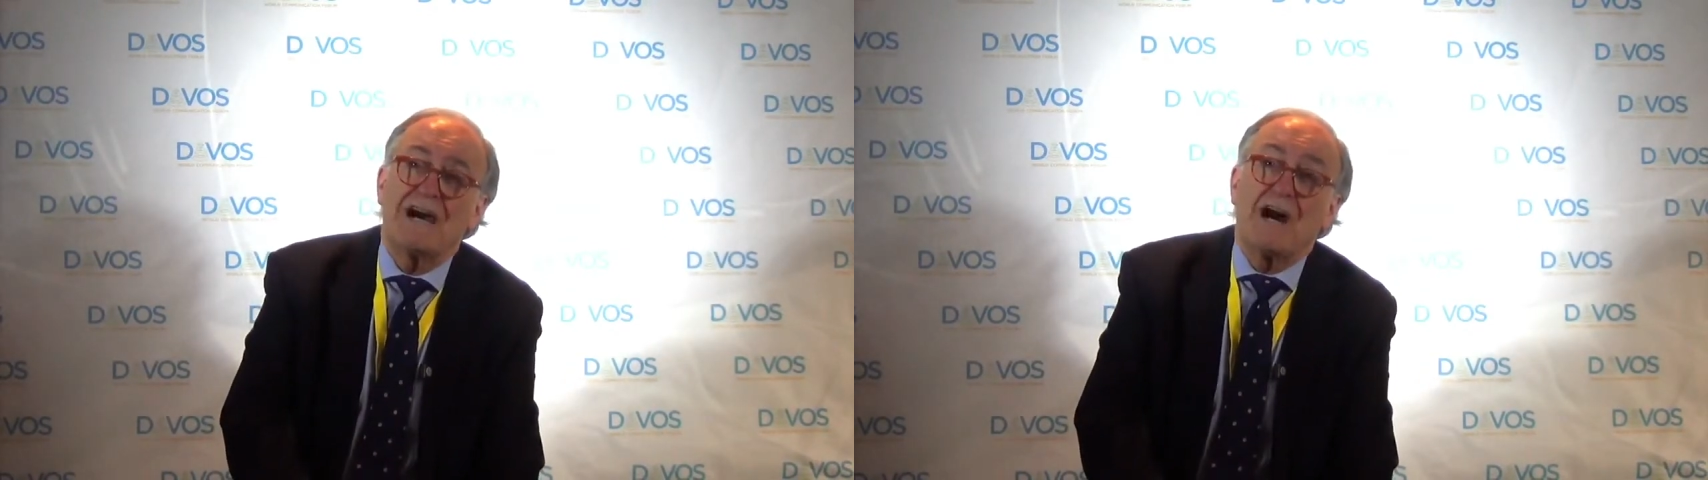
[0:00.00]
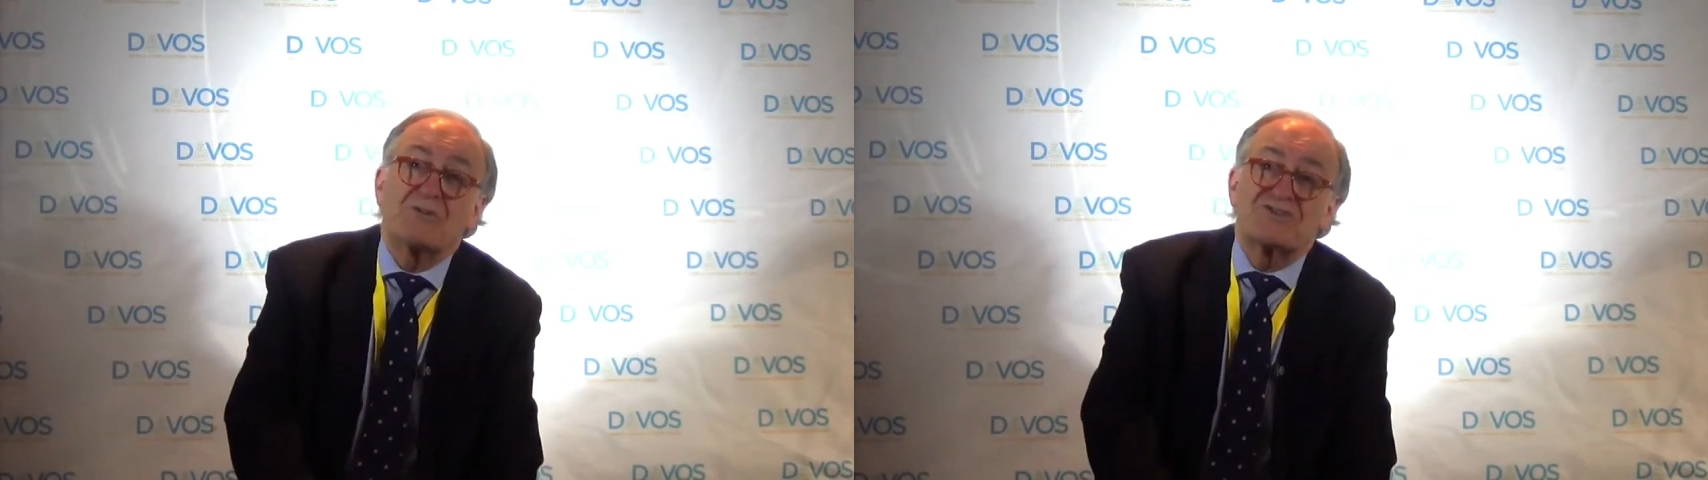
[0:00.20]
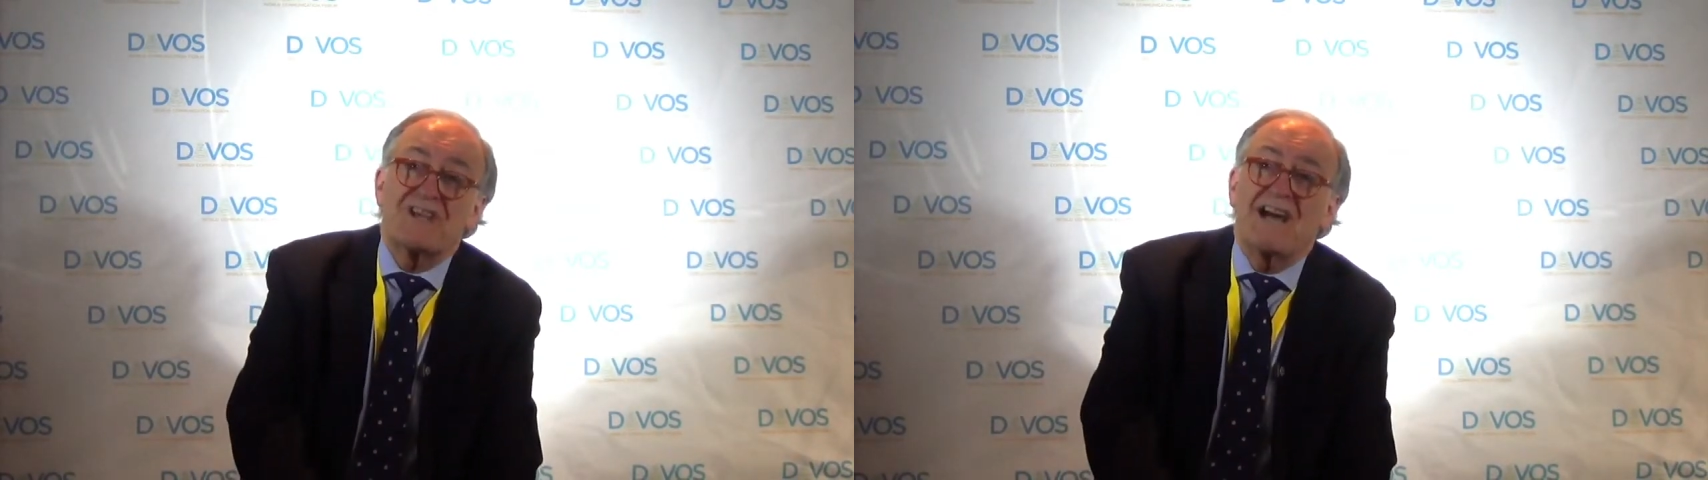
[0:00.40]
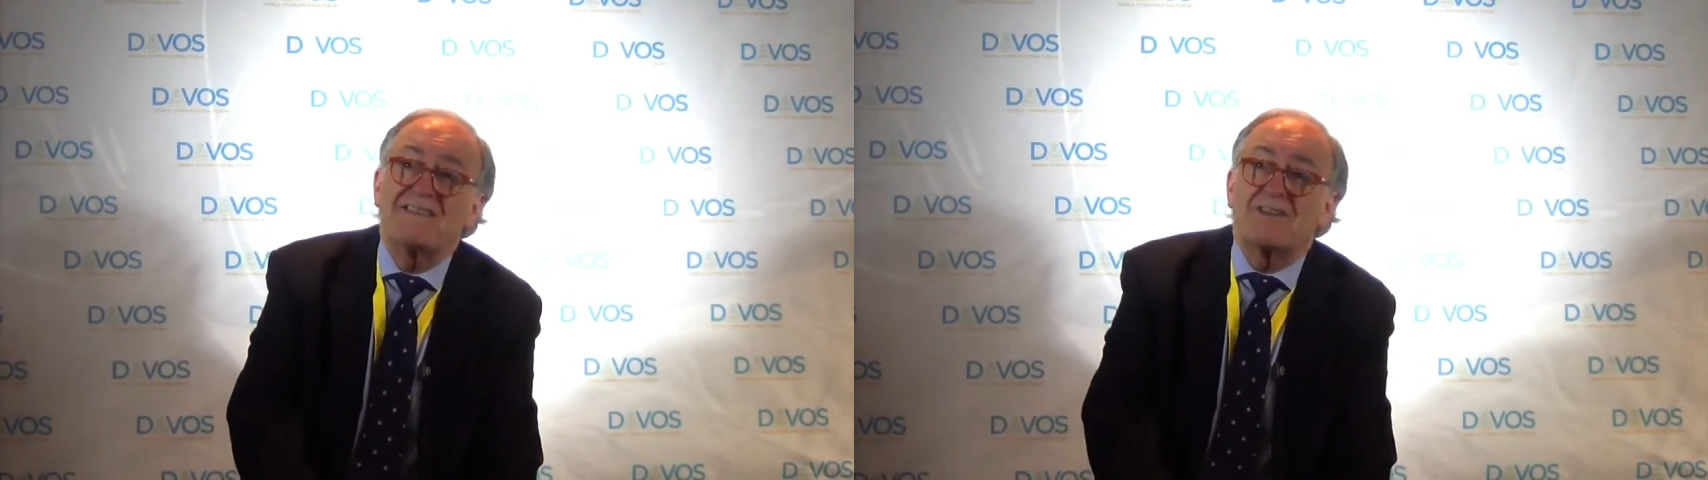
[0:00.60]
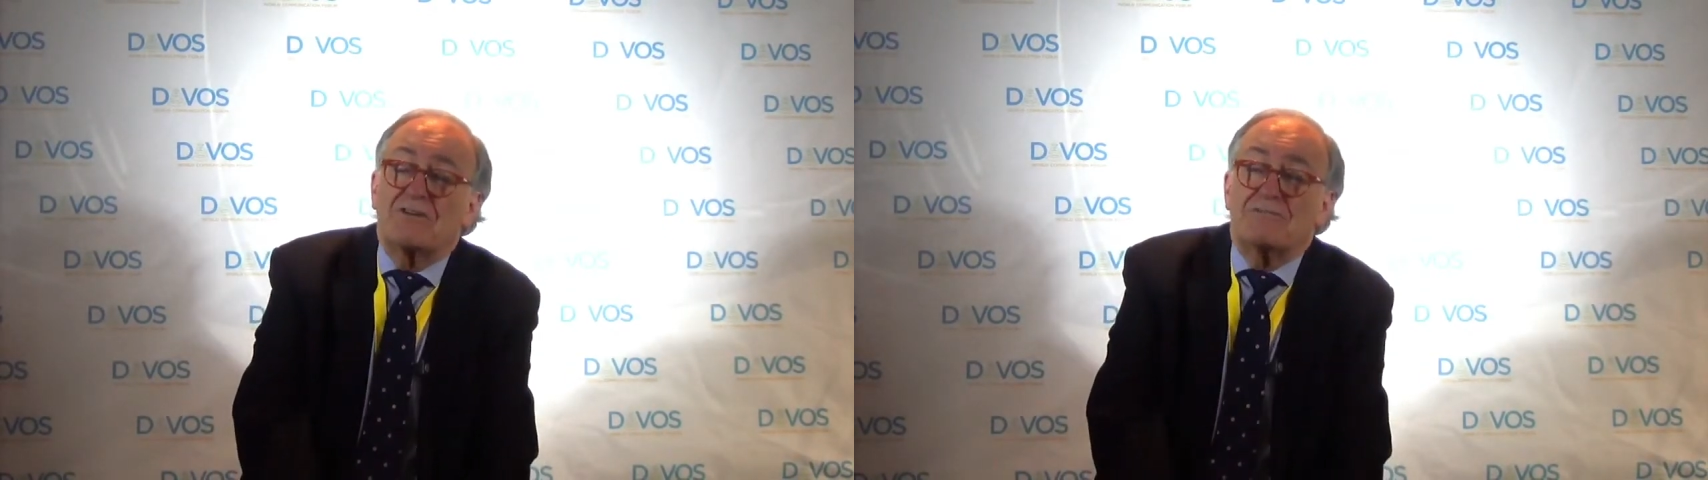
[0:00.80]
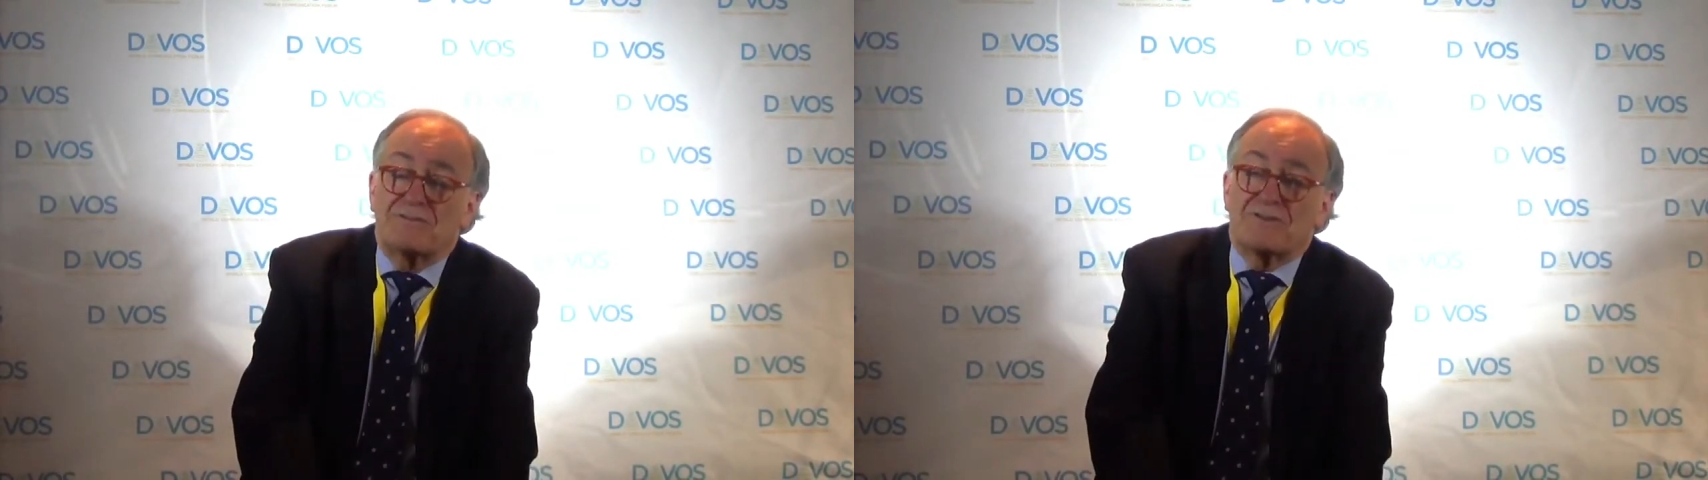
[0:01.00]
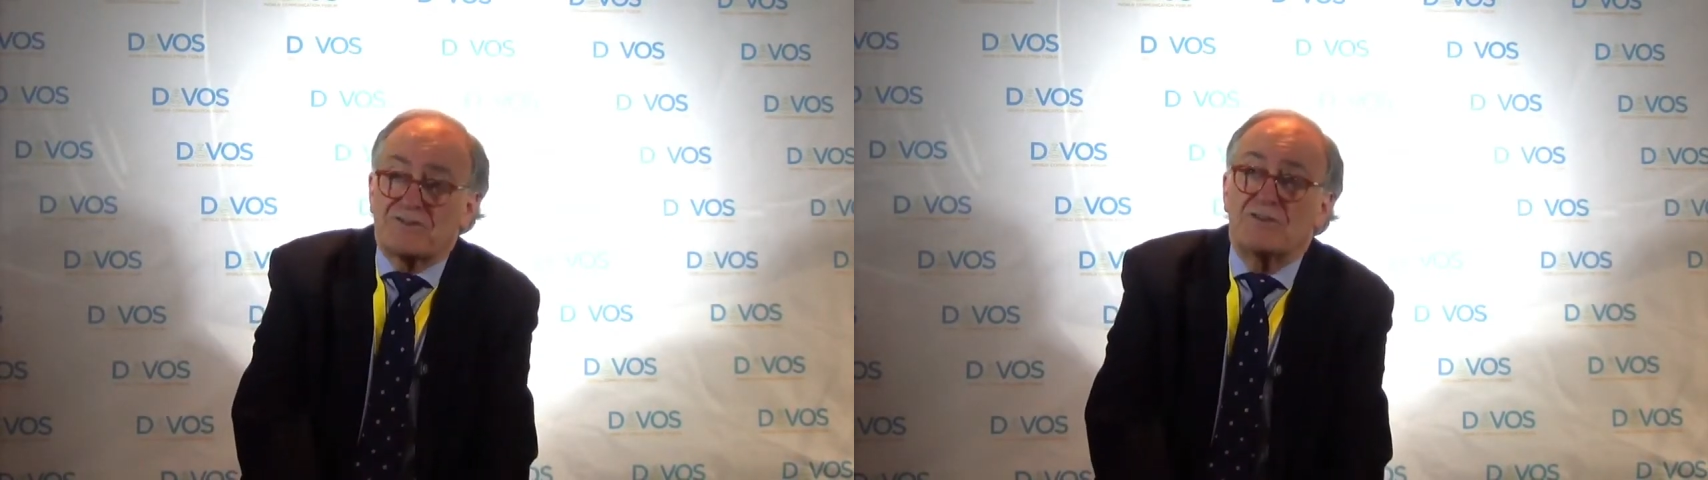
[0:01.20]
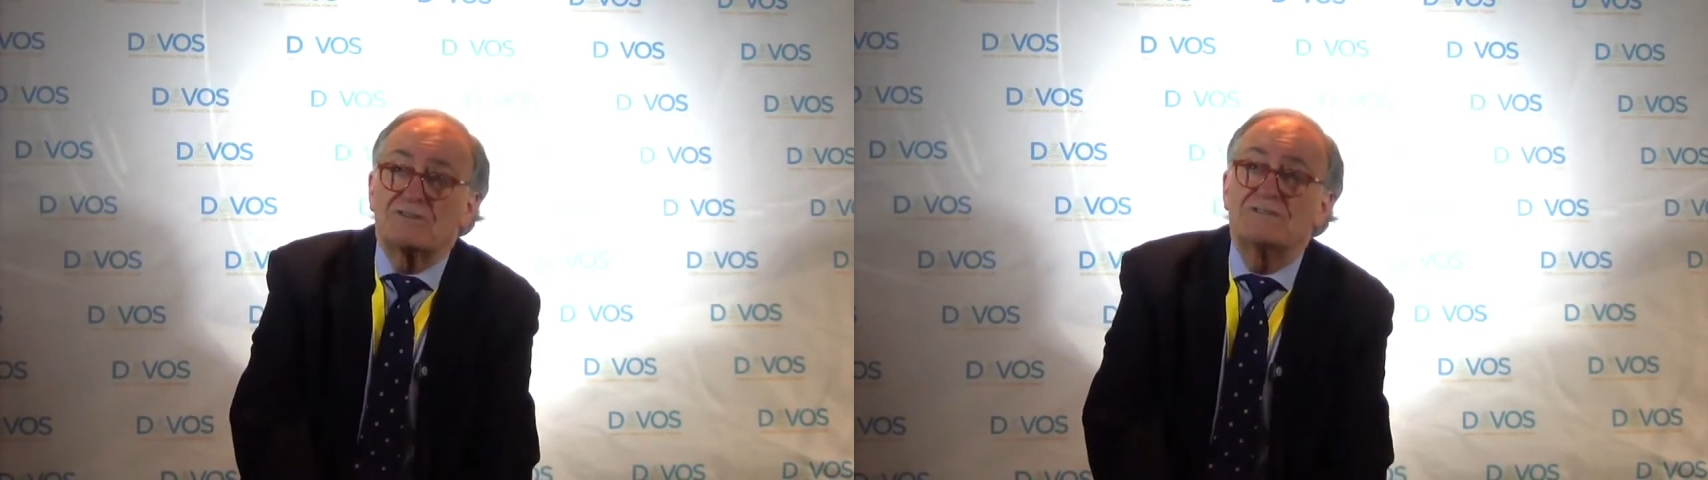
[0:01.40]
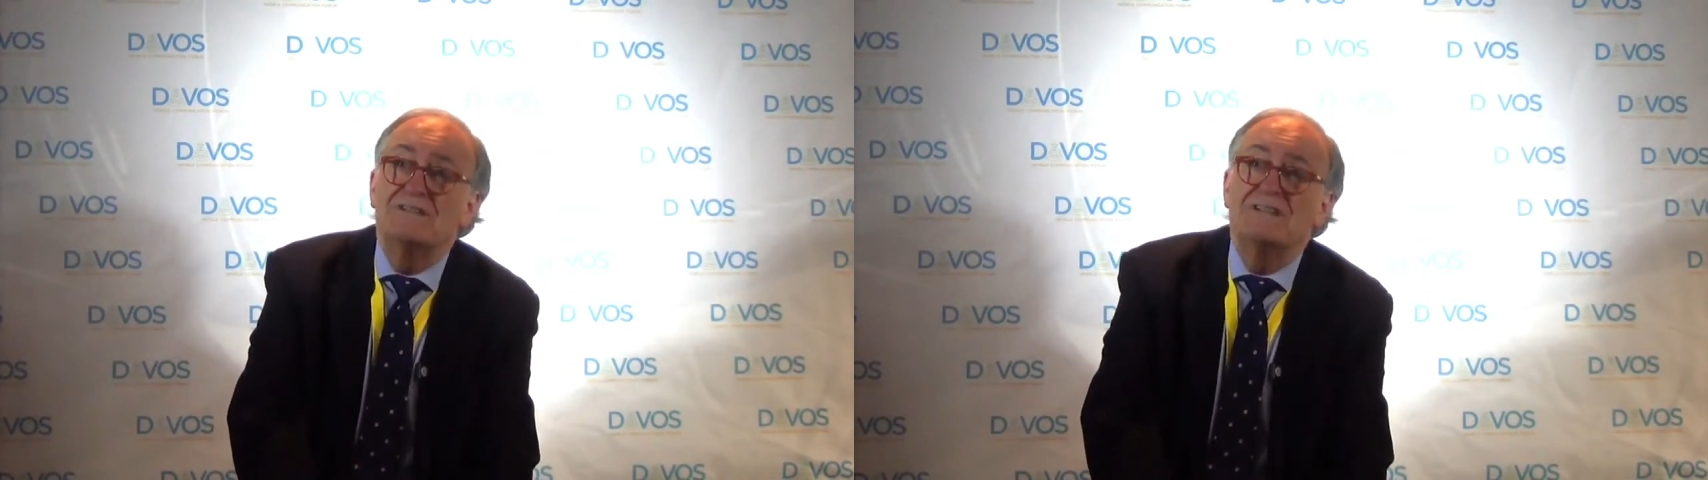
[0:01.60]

outside the comfort zone